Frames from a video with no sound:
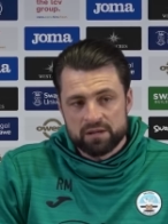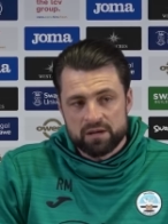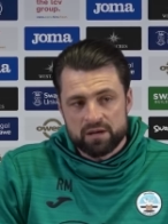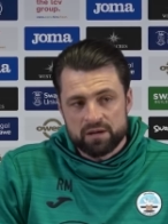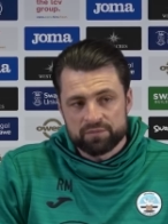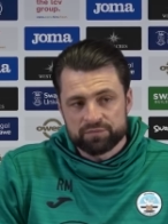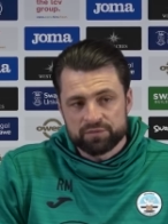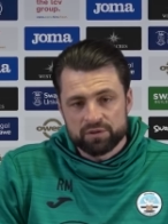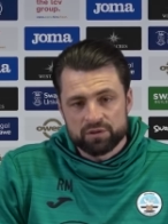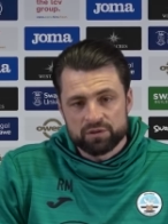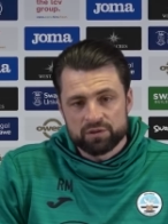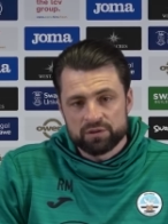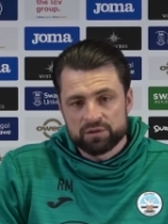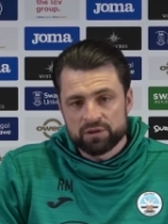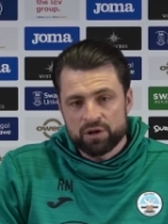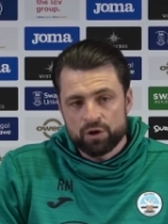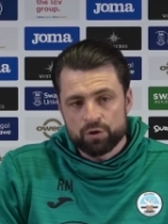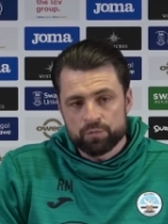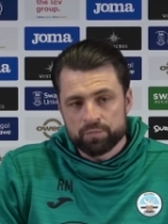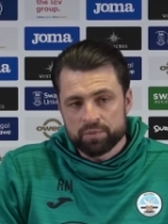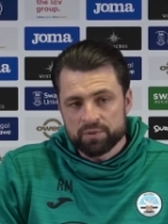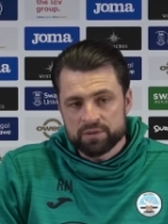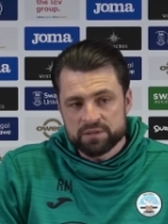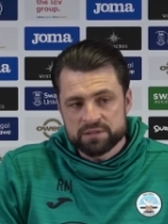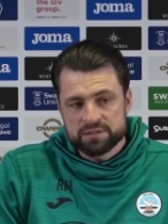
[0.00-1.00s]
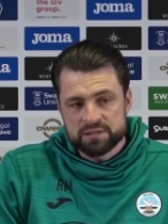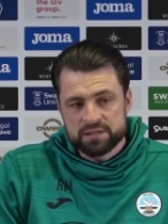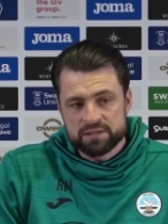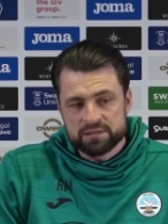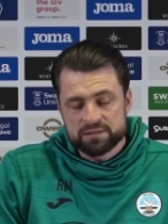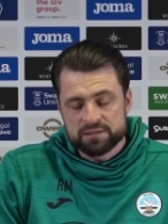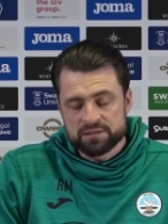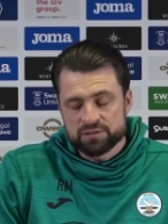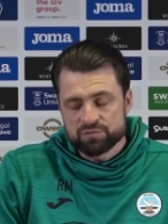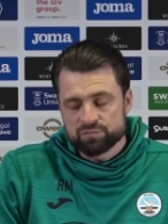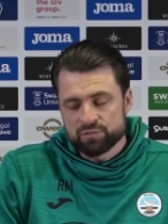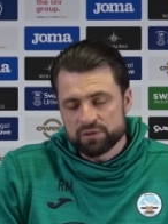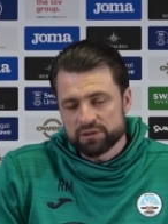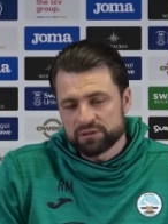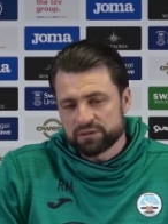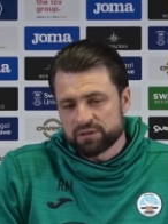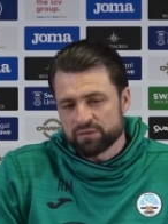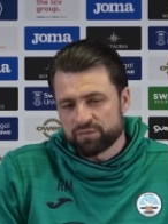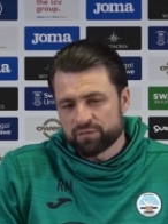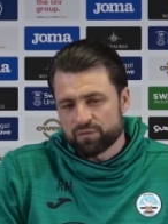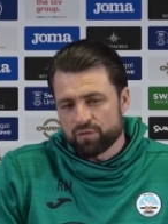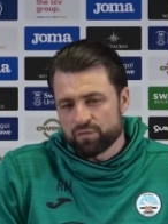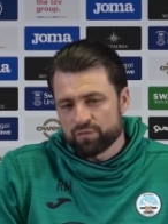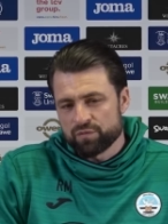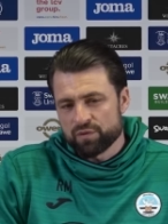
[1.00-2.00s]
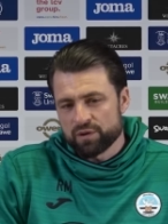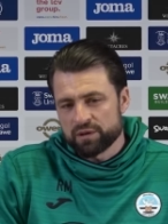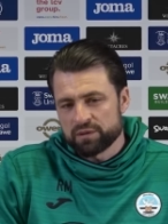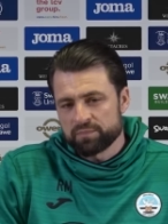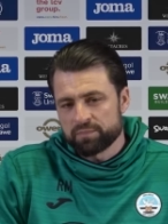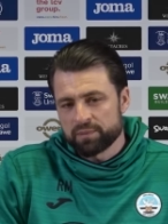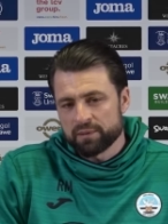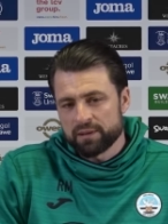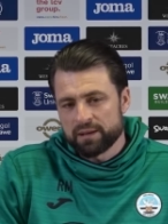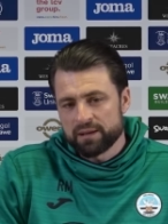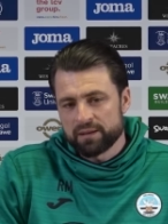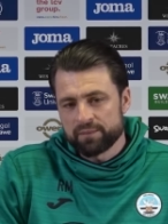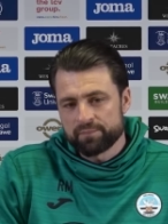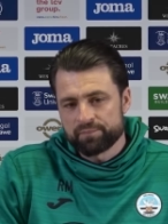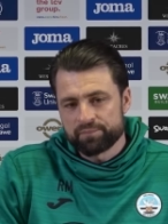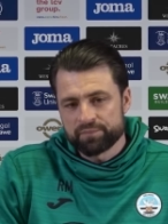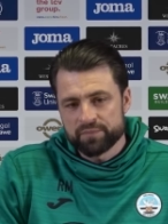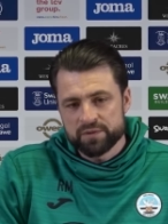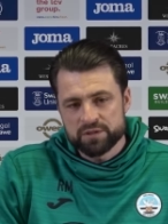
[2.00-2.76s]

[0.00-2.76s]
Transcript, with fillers: after no preseason is really difficult for any player,